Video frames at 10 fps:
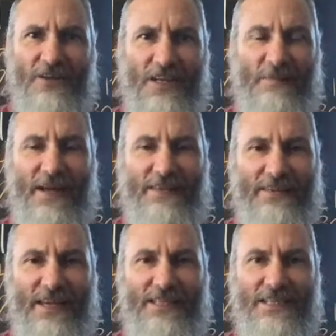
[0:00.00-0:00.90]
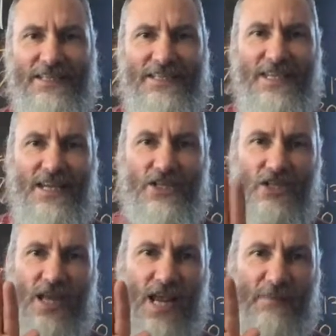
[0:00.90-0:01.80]
than you might think to see a
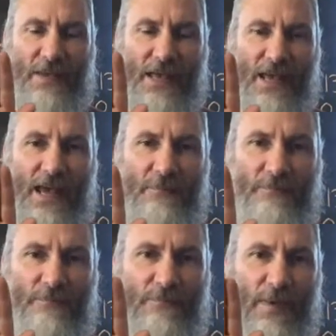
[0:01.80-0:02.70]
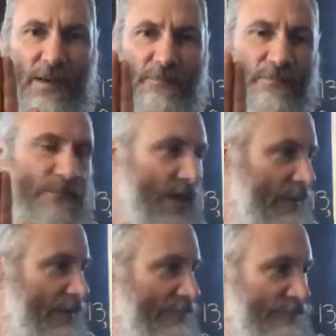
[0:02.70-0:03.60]
shape and then be
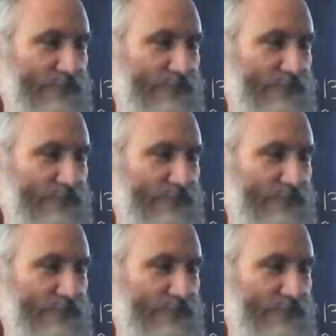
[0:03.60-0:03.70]
able to